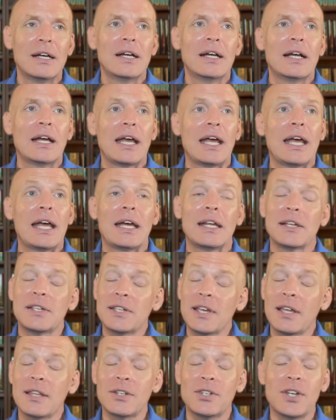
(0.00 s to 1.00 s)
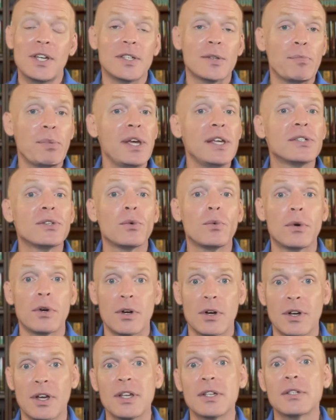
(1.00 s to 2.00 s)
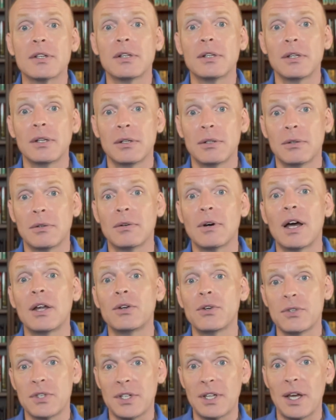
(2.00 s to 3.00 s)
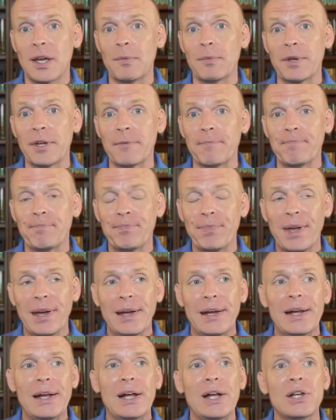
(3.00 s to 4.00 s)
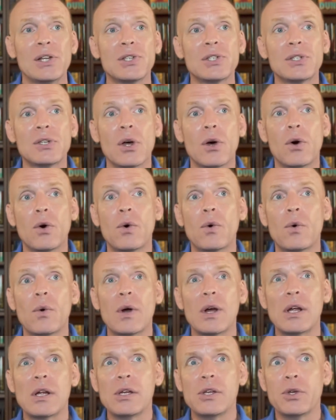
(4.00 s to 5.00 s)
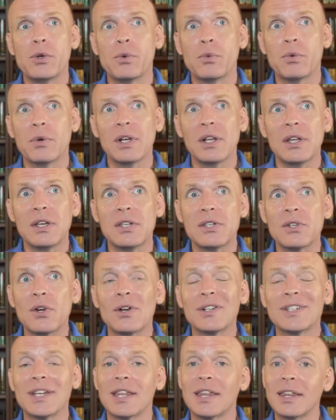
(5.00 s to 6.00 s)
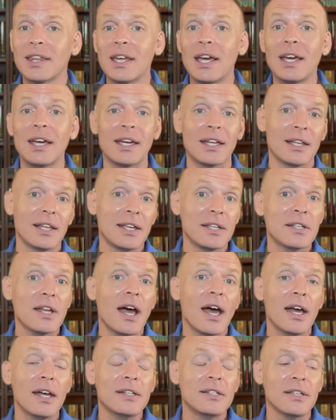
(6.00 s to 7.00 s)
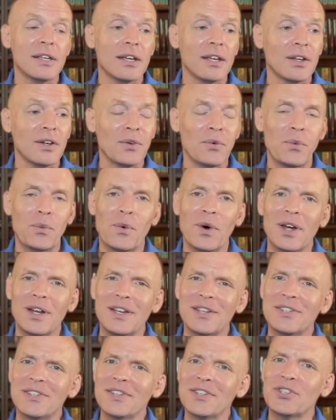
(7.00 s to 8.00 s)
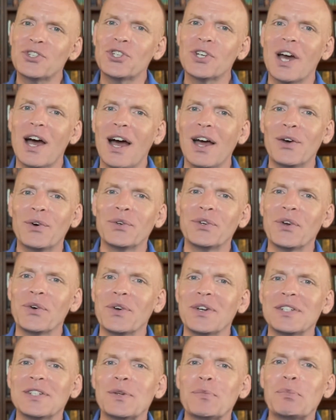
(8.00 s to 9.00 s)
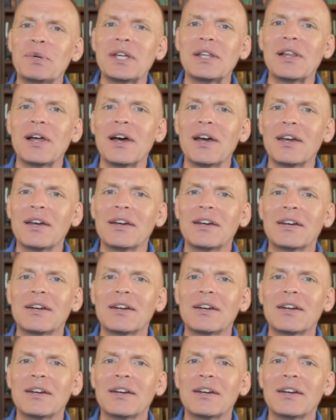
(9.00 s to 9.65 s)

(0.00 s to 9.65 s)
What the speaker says: And to say that she's a piece of work is a little understatement. So you really start to think, at least I did, what is this child going to be like?